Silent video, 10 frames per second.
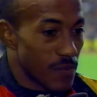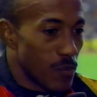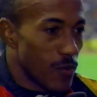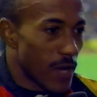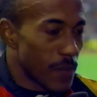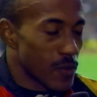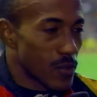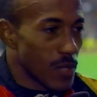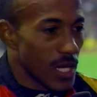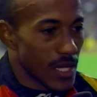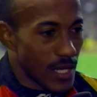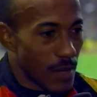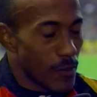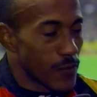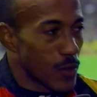moved up on me, and then I
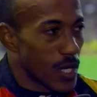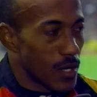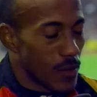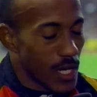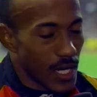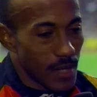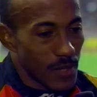moved away, away again.